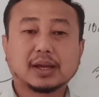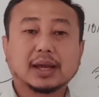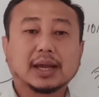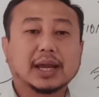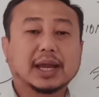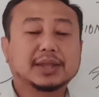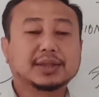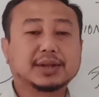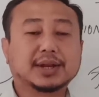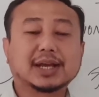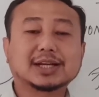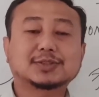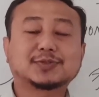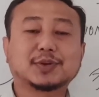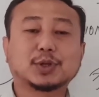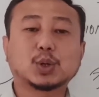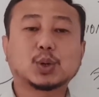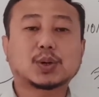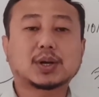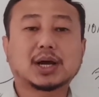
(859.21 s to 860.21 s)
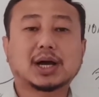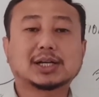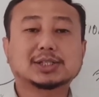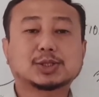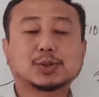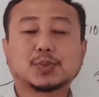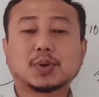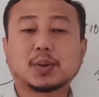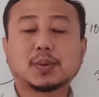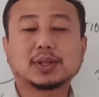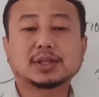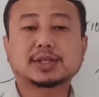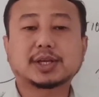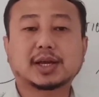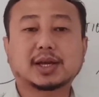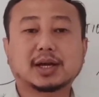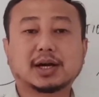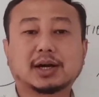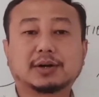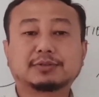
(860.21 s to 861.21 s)
In the next video class, we will
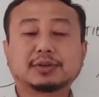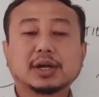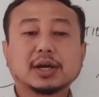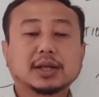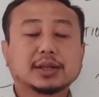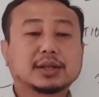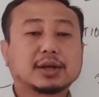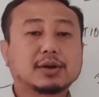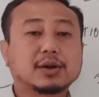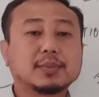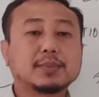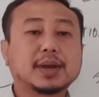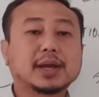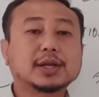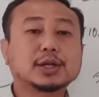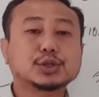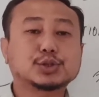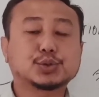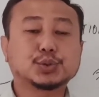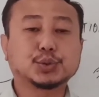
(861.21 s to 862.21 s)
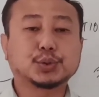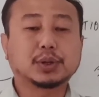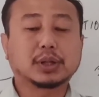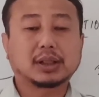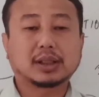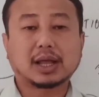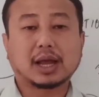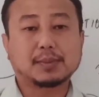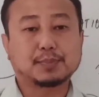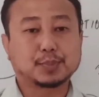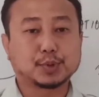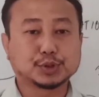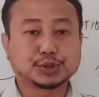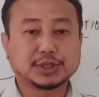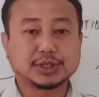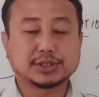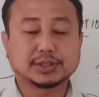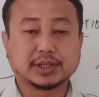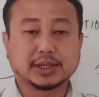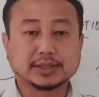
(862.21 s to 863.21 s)
take up the remaining two life
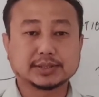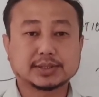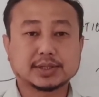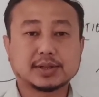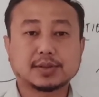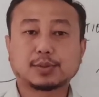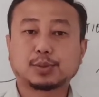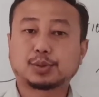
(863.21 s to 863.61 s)
processes,